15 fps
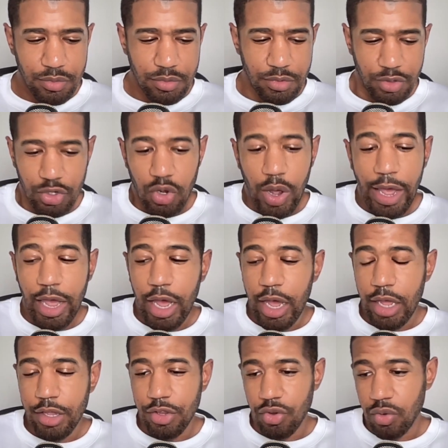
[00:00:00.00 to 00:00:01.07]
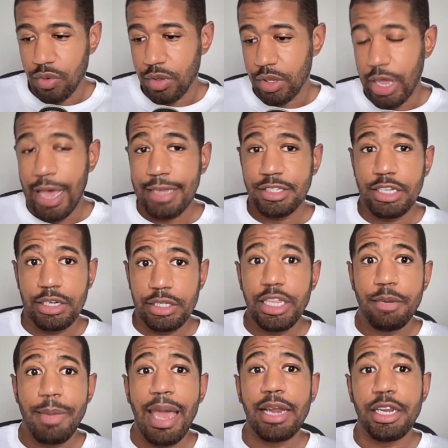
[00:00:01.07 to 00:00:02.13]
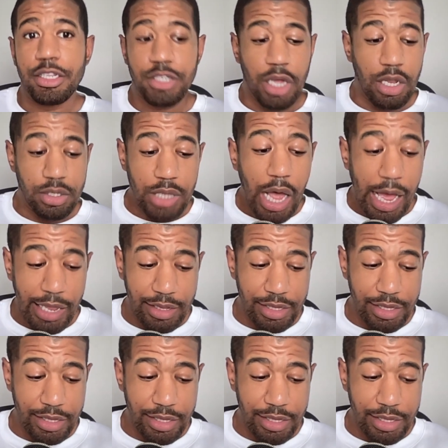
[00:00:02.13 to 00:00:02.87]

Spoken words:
I send lead magnets a lot.